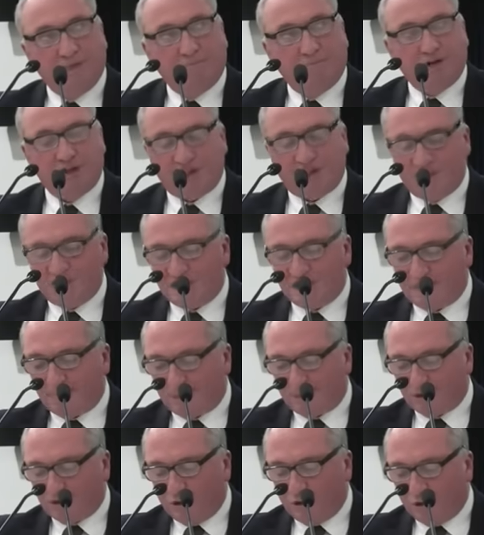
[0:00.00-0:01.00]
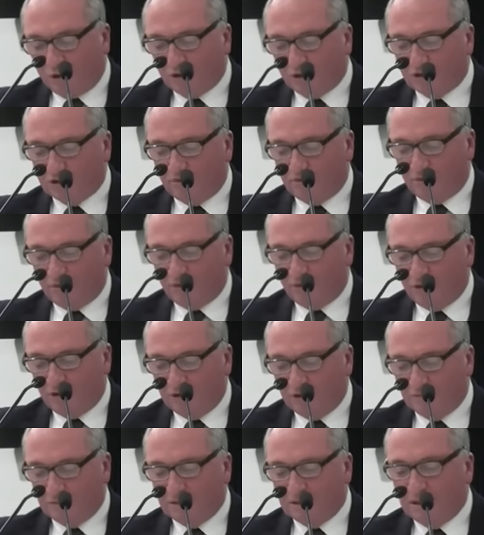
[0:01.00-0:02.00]
pushed to separate corners of the
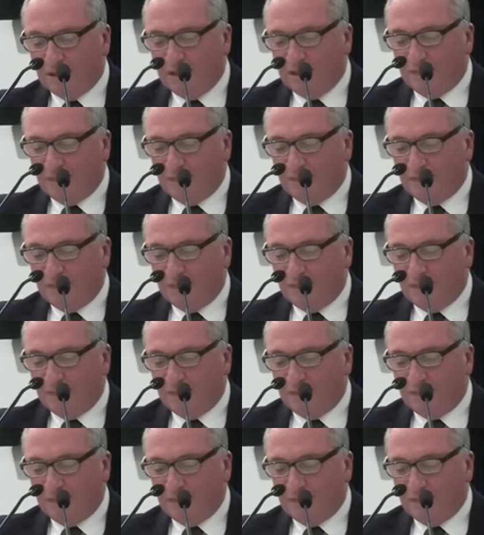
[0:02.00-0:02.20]
rooms,